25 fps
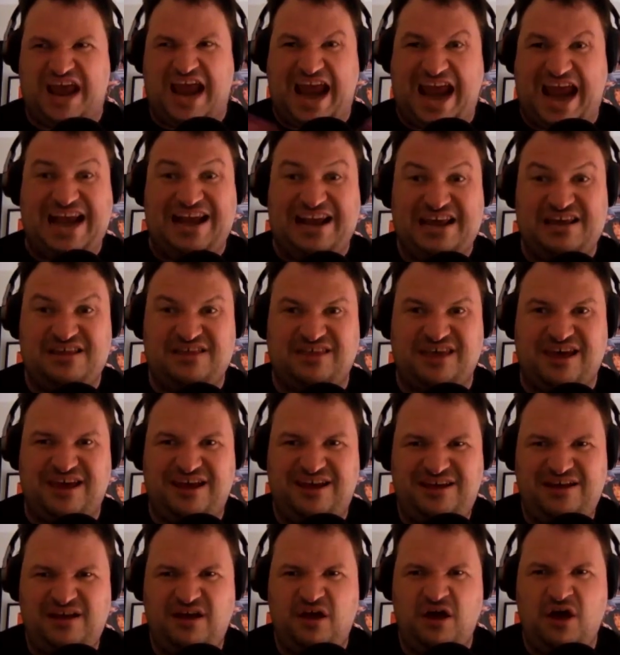
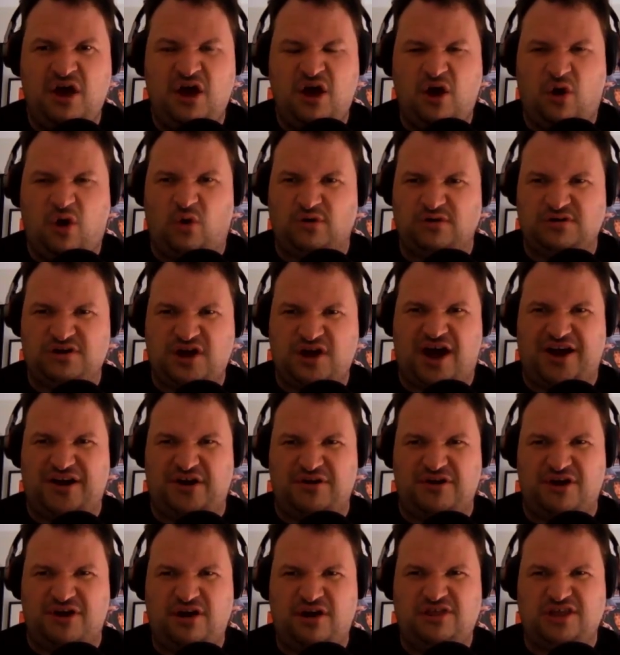anything or Night
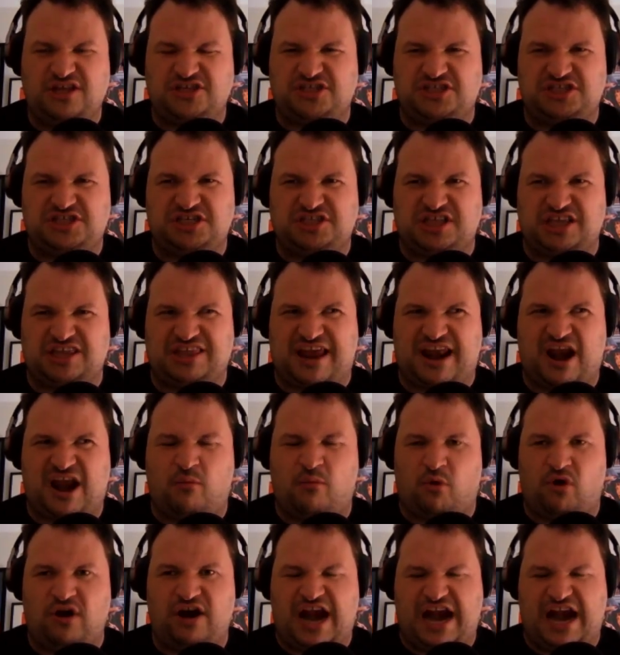on Earth, it's just that they don't want